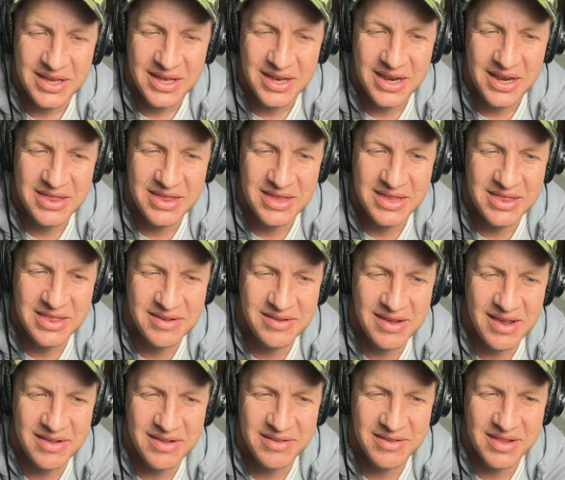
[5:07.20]
I think this
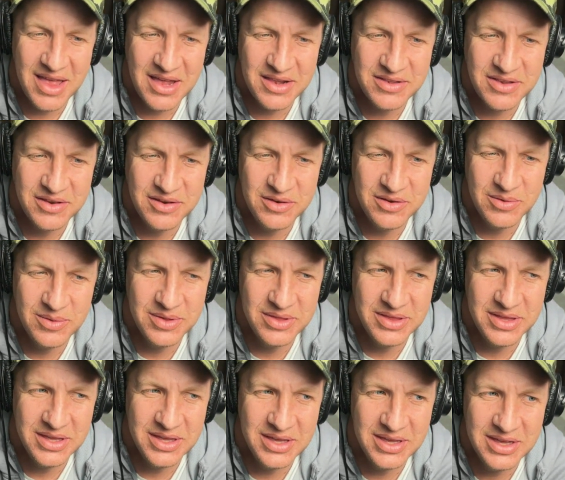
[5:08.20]
has a lot to do with
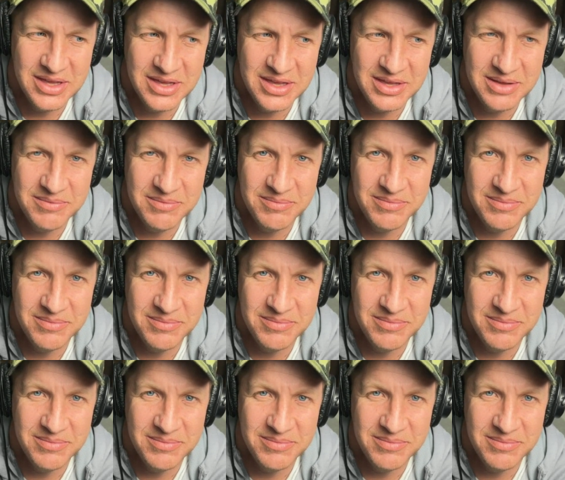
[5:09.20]
the